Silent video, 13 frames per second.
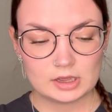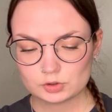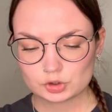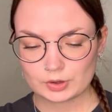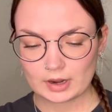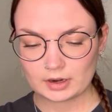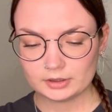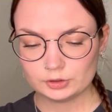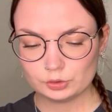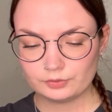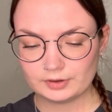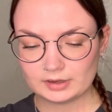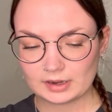So yeah, I do
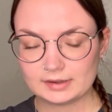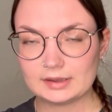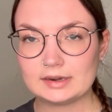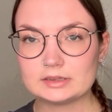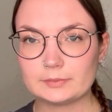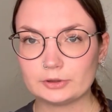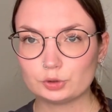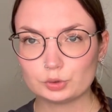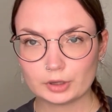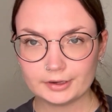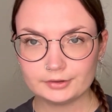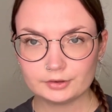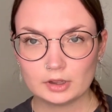feel like it is a bit too
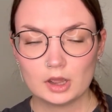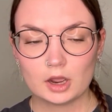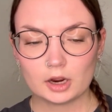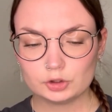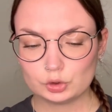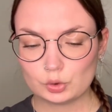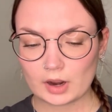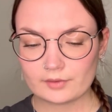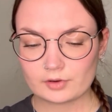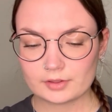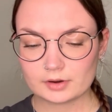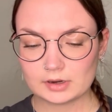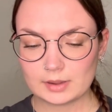light. I do have
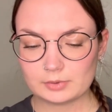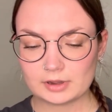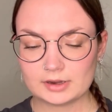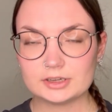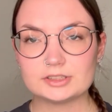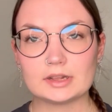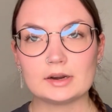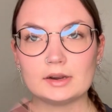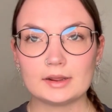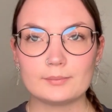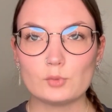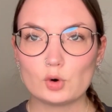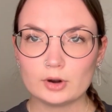other lip liners that I
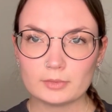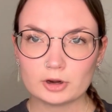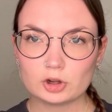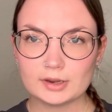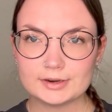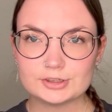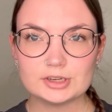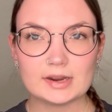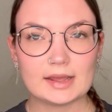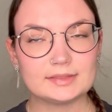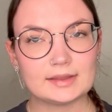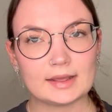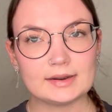like more in my collection,
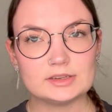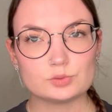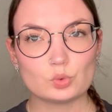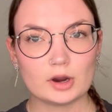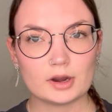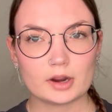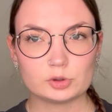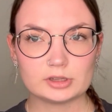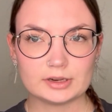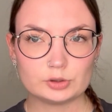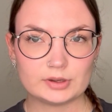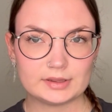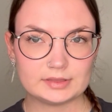and that is why I would
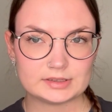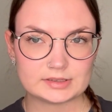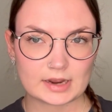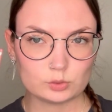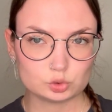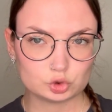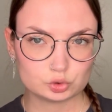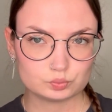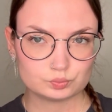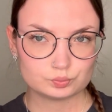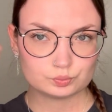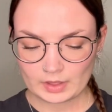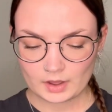like to get this out.
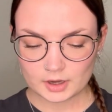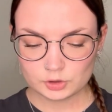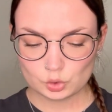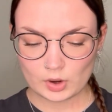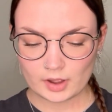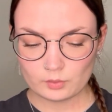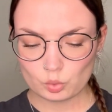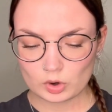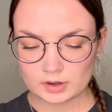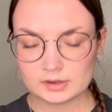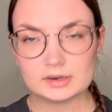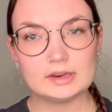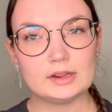I do have
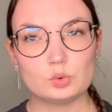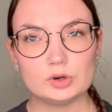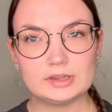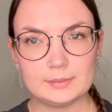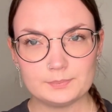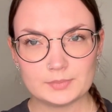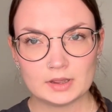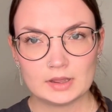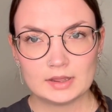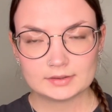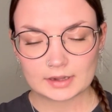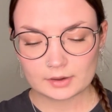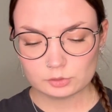one liquid lip
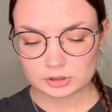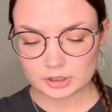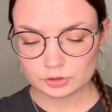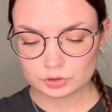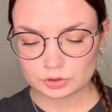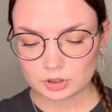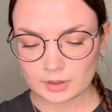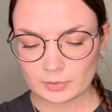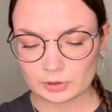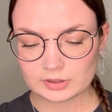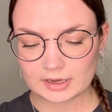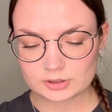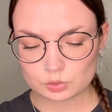that I would like to talk
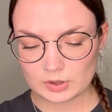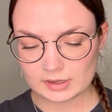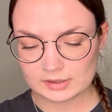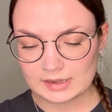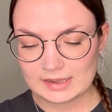about as well.